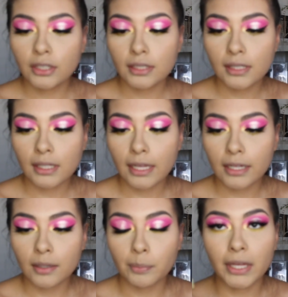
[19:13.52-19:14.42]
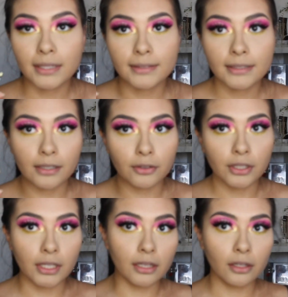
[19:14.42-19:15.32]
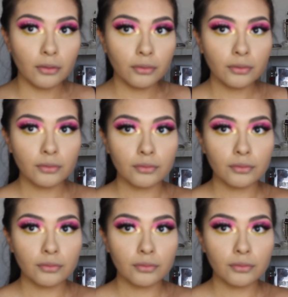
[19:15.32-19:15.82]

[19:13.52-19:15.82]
Just like a pastel yellow.